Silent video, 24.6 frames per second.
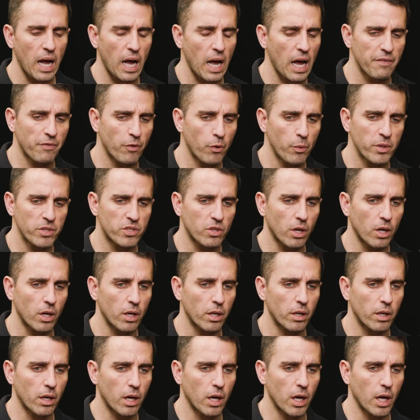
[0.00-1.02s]
I've always
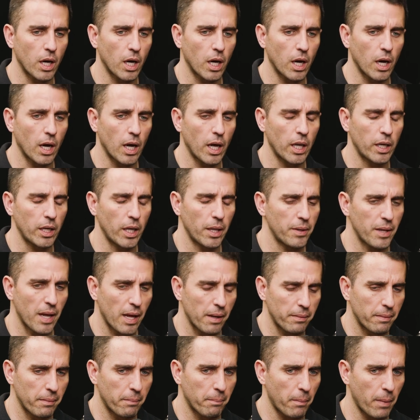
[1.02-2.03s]
thought, uh, and, and,
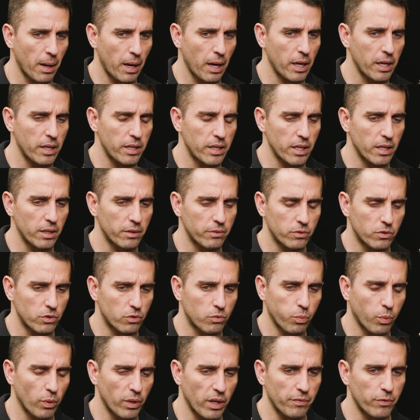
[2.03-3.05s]
not my idea,
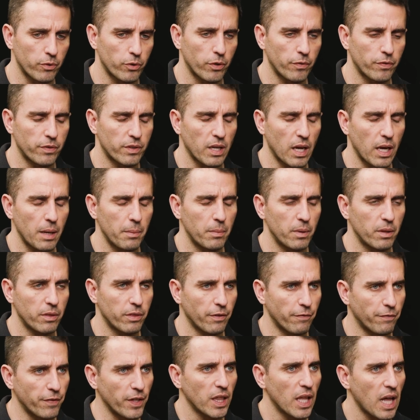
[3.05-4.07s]
just one that I've learned over time,
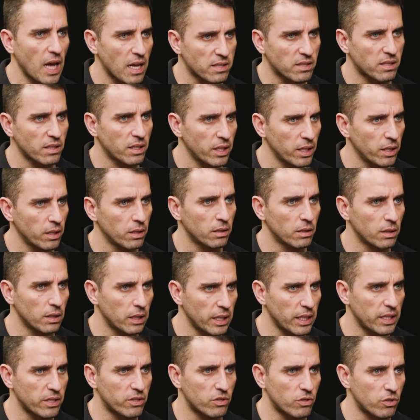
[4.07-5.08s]
the velocity
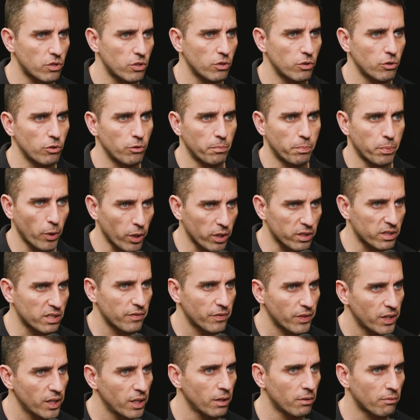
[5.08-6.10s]
leads to
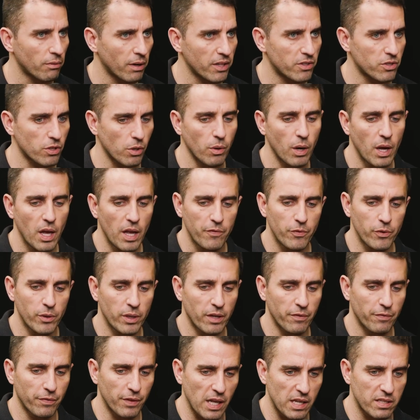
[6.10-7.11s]
productivity, right? So if you can
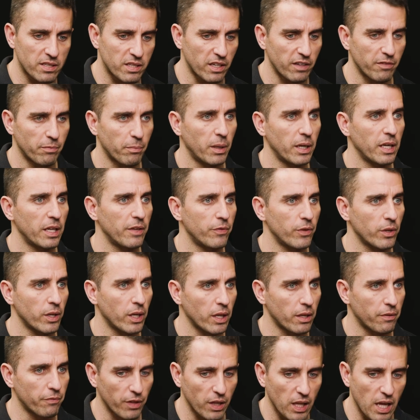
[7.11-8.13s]
get velocity of money, if you can
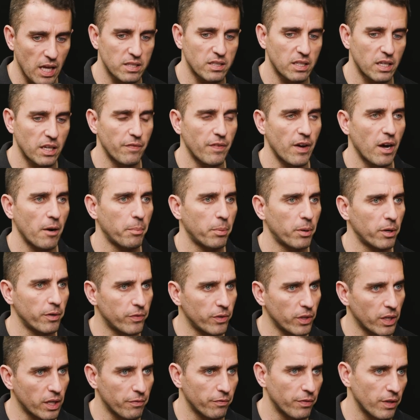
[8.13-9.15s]
get velocity of output, if
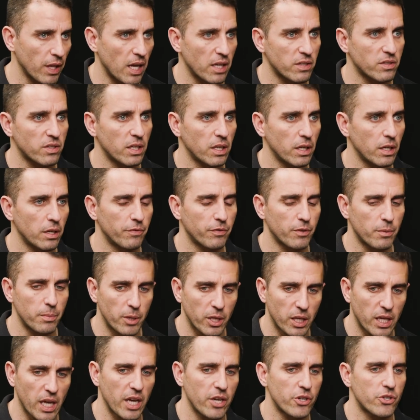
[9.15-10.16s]
you can get velocity of
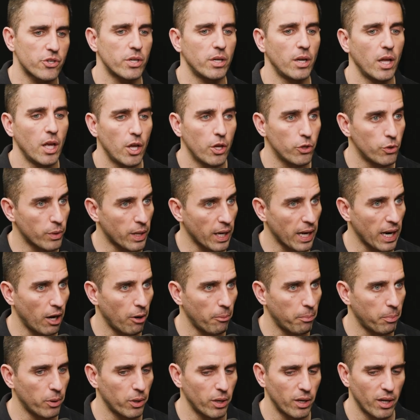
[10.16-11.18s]
communication, you get
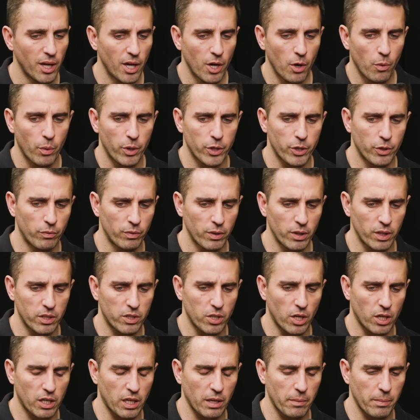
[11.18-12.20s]
output. What you're really
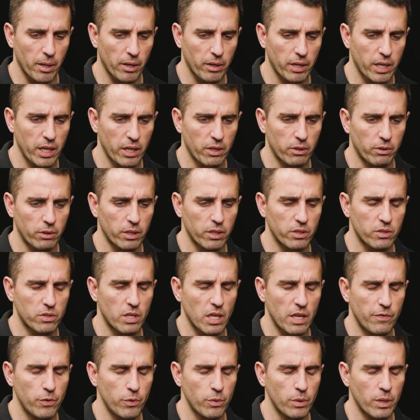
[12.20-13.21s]
talking about here is
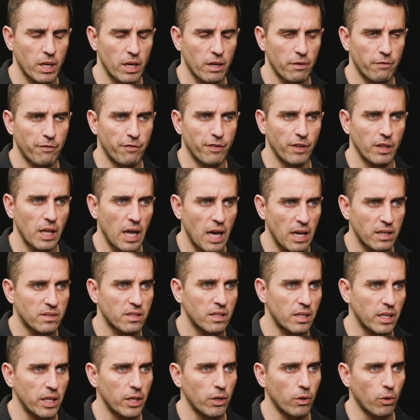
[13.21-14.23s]
if you can get
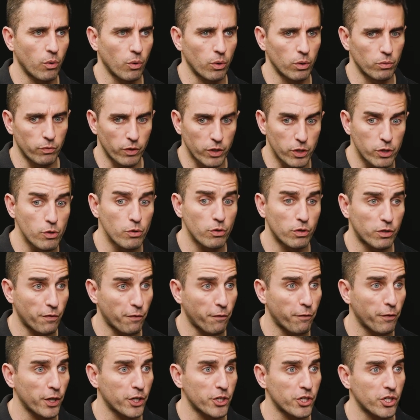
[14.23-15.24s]
velocity or reduced
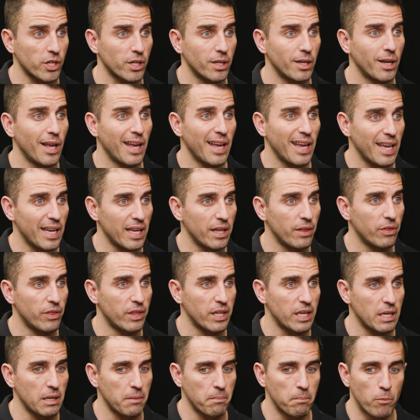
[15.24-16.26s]
friction in
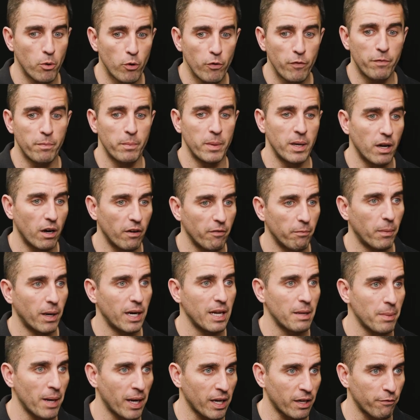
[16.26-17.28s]
the movement of
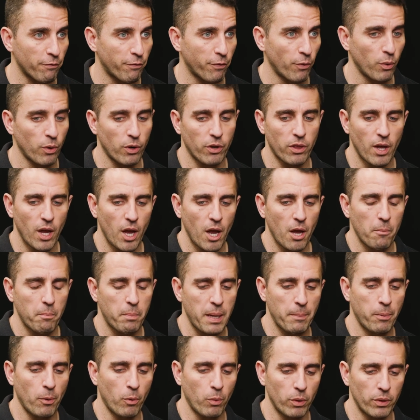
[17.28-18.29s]
money back and forth,
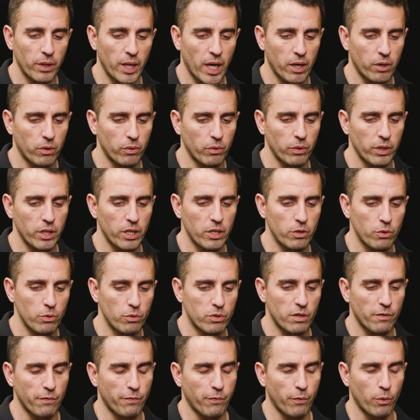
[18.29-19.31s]
people will not only
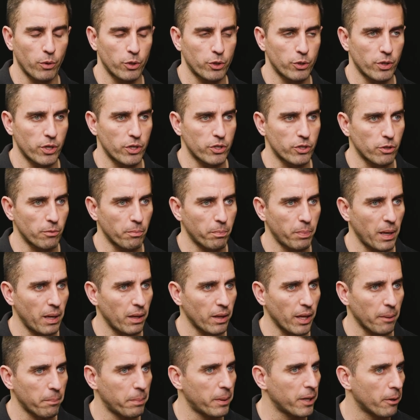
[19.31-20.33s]
use it for traditional
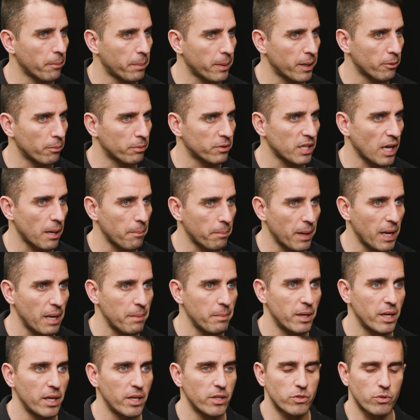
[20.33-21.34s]
like peer-to-peer -peer type
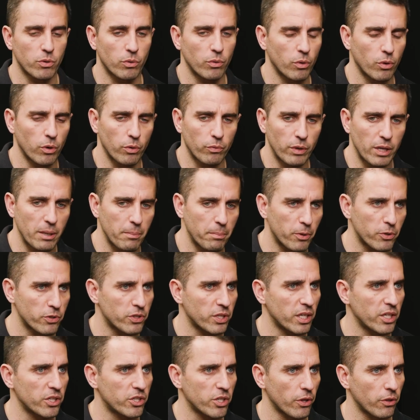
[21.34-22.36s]
payments or, or,
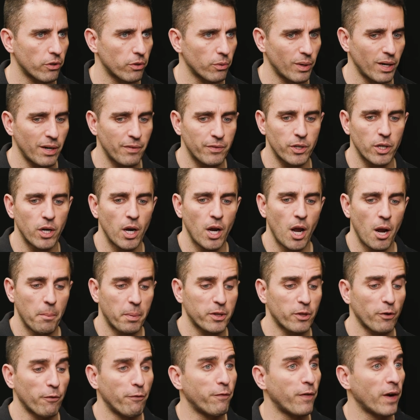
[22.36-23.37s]
reimbursing each other or whatever,
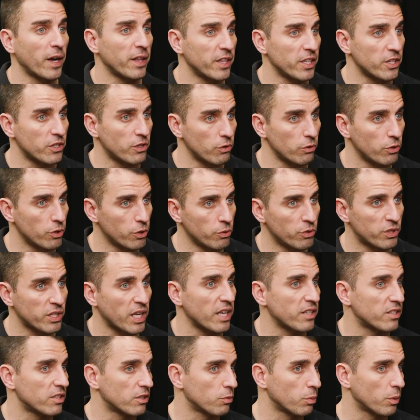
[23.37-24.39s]
but they'll find these new use
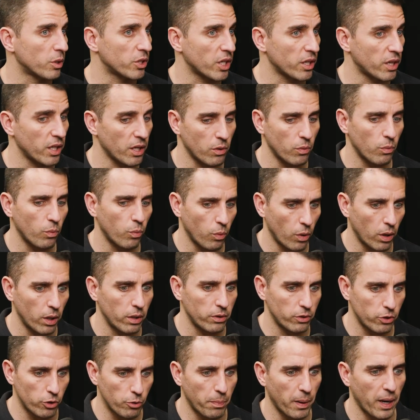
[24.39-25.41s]
cases, which I think
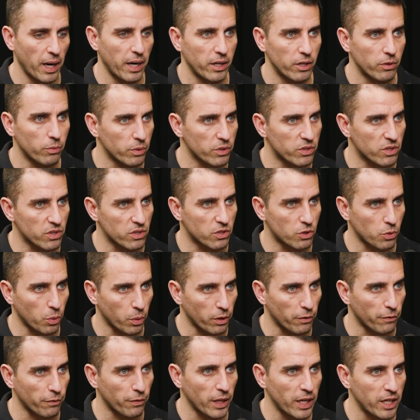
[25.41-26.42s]
one you pioneered was this
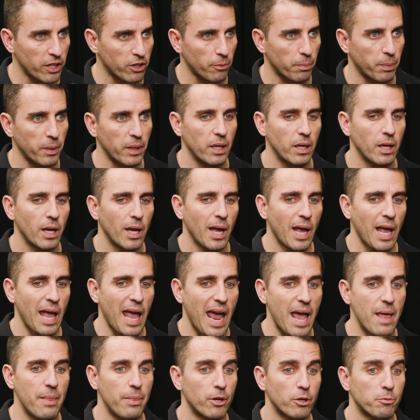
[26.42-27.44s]
Twitter philanthropy.
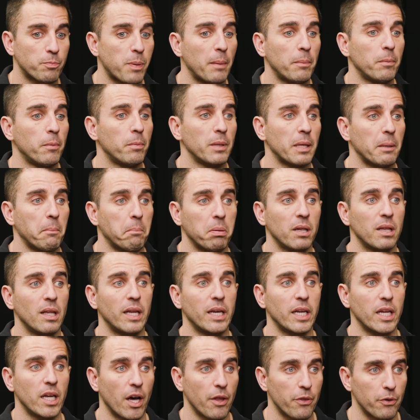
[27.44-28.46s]
And there's probably
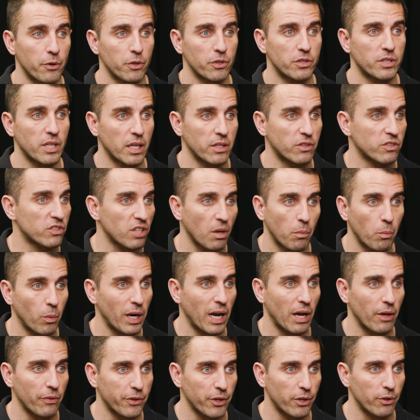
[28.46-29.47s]
plenty others that someone
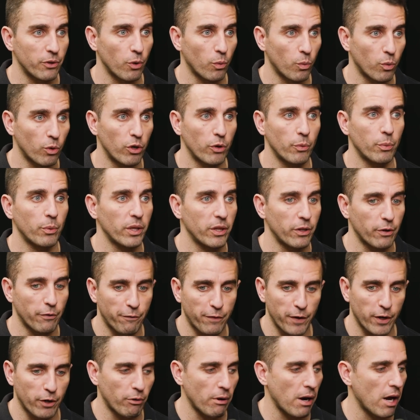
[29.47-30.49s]
out there in the world will either
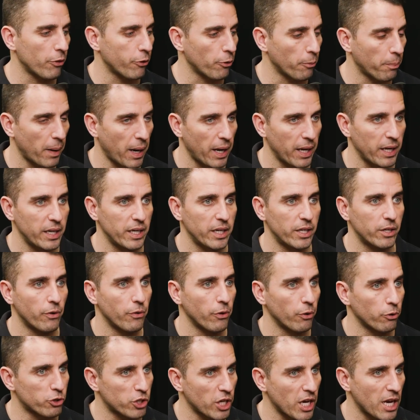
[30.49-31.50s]
figure out, they'll pioneer,
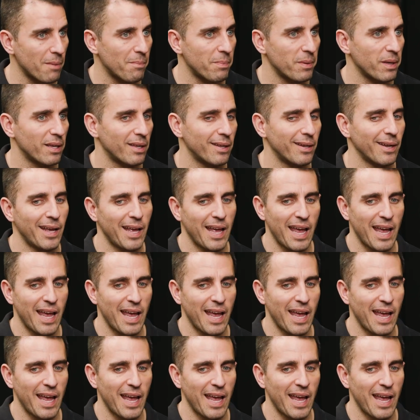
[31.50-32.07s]
they'll champion.